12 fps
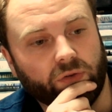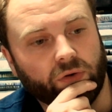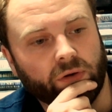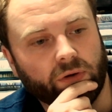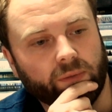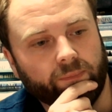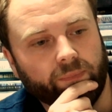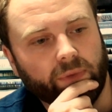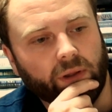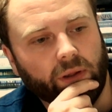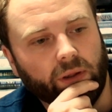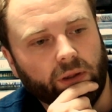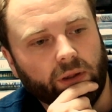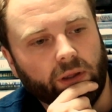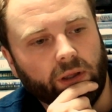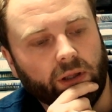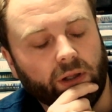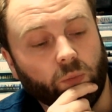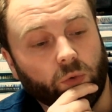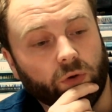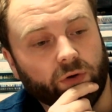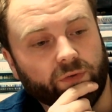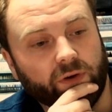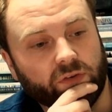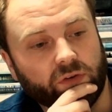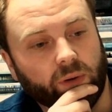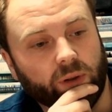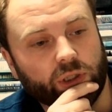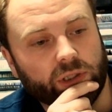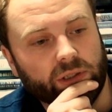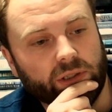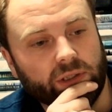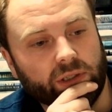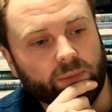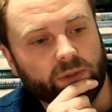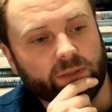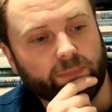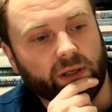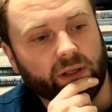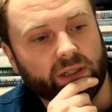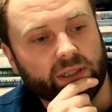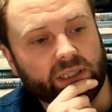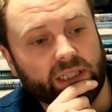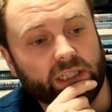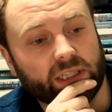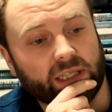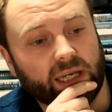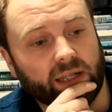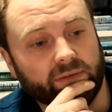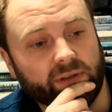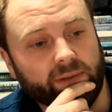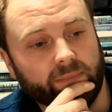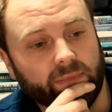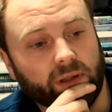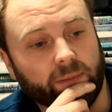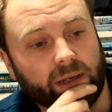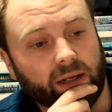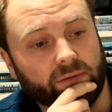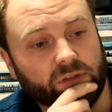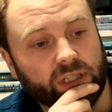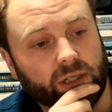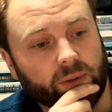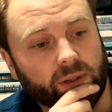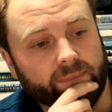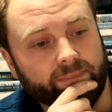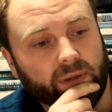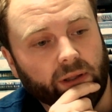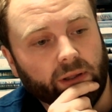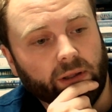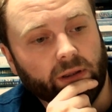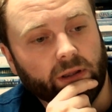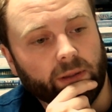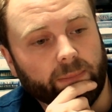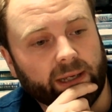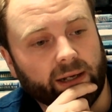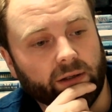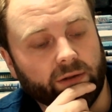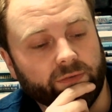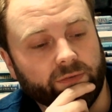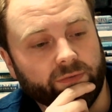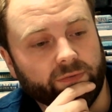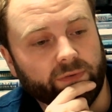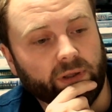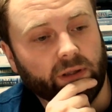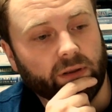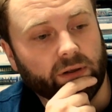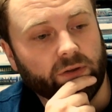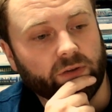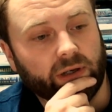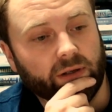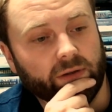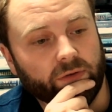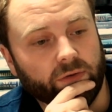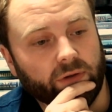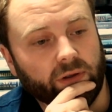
Turk. In the War of the First Coalition, he was part of the Siege of Calvi, the Battle of Genoa, the Battle of Hatteras Island,